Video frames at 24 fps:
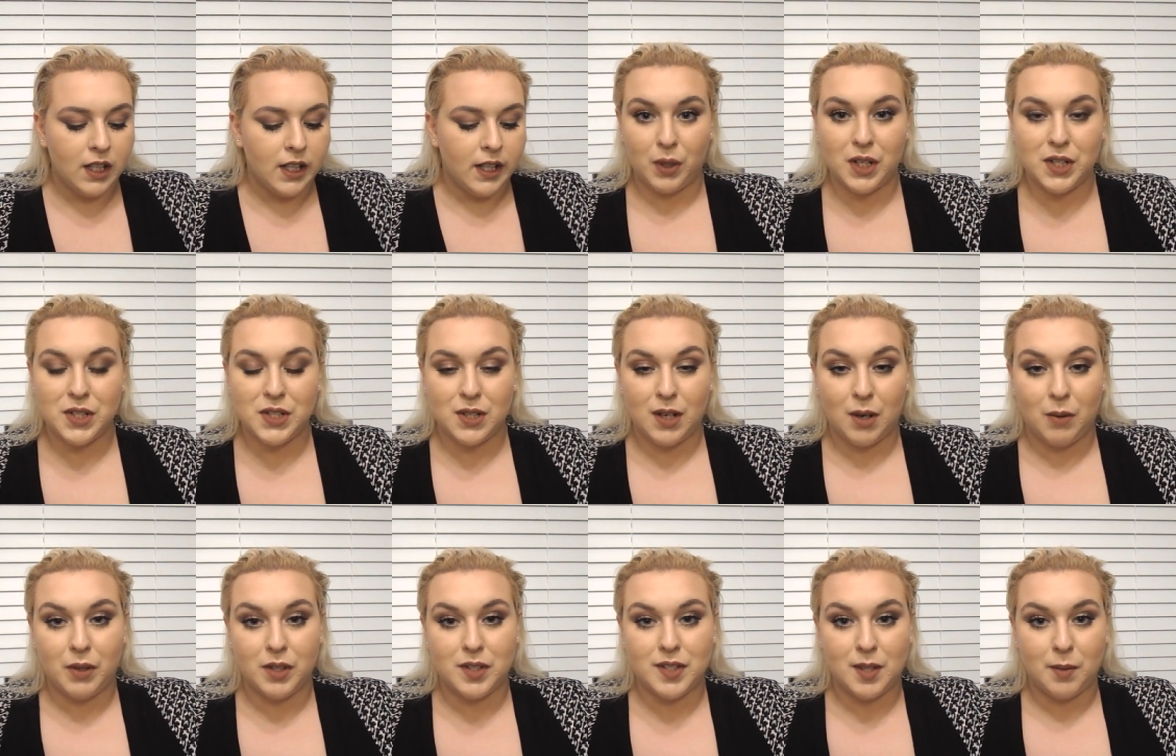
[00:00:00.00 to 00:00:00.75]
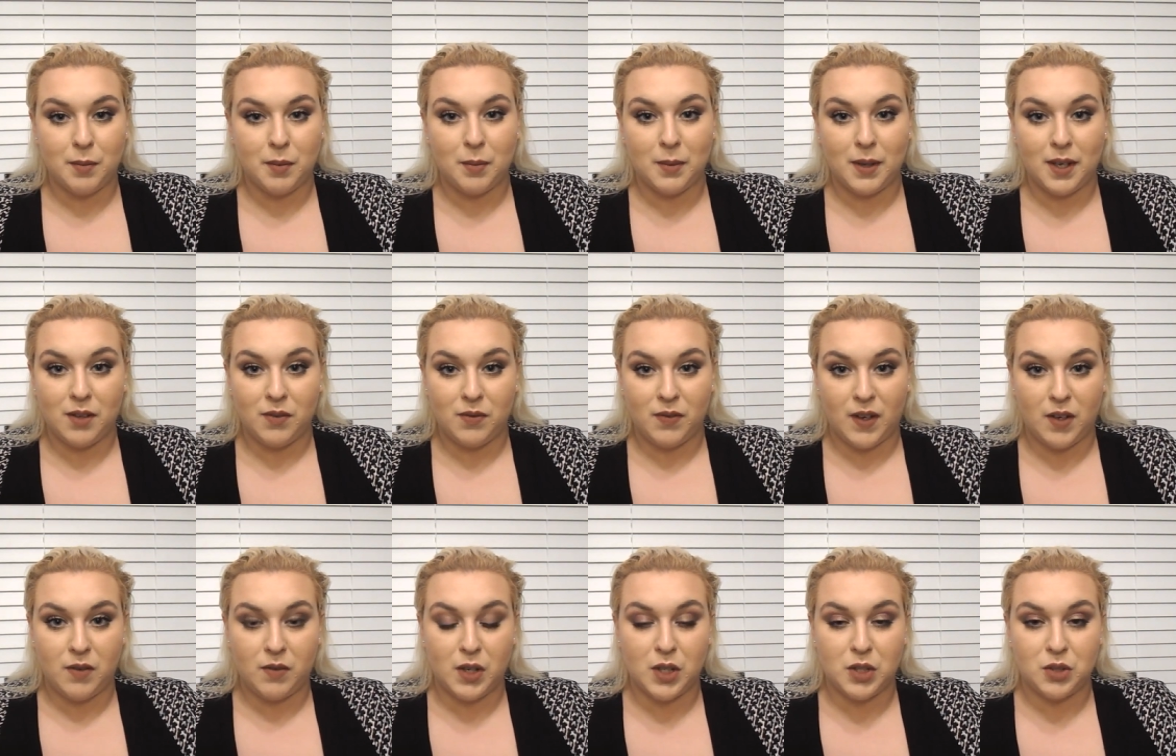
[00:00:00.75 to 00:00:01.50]
I want to start with some of my
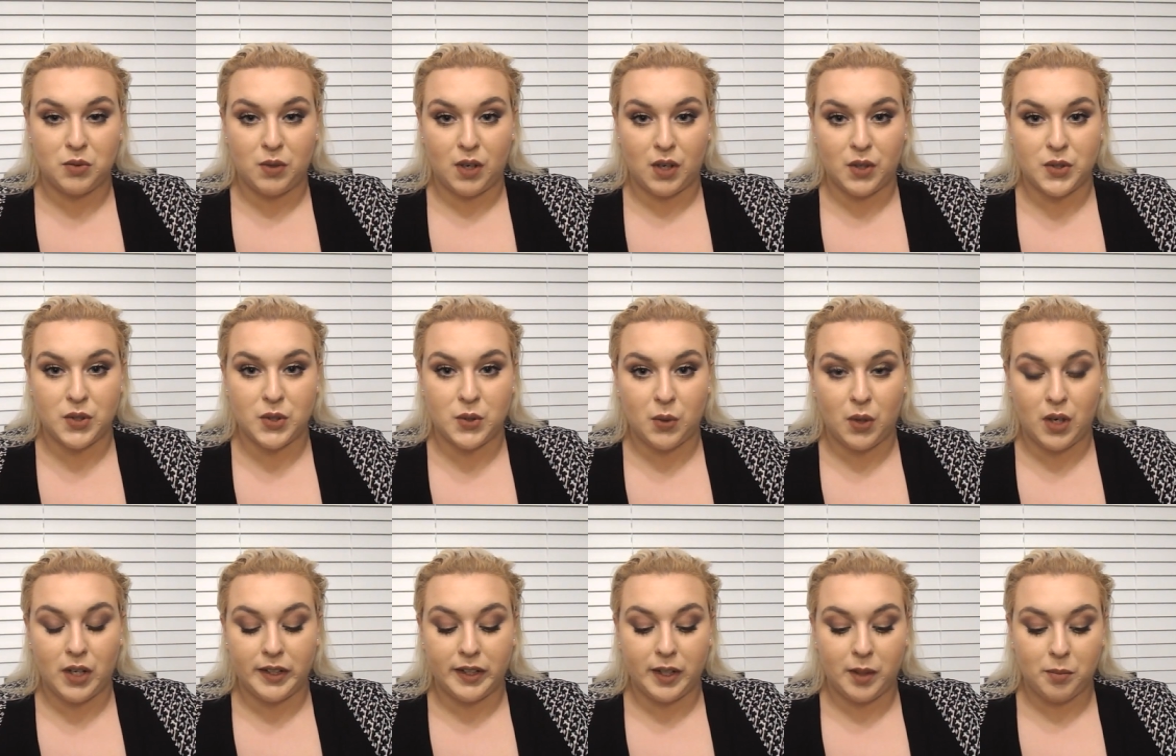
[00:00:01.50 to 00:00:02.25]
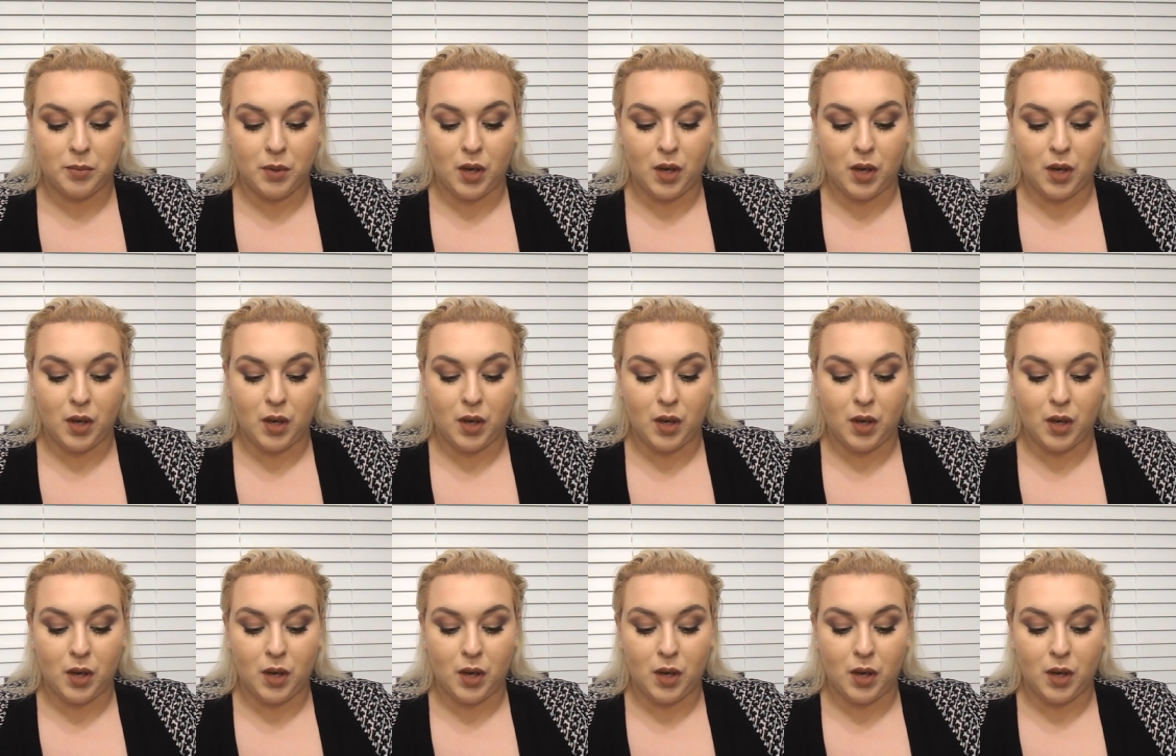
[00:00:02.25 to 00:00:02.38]
favorite drugstore lip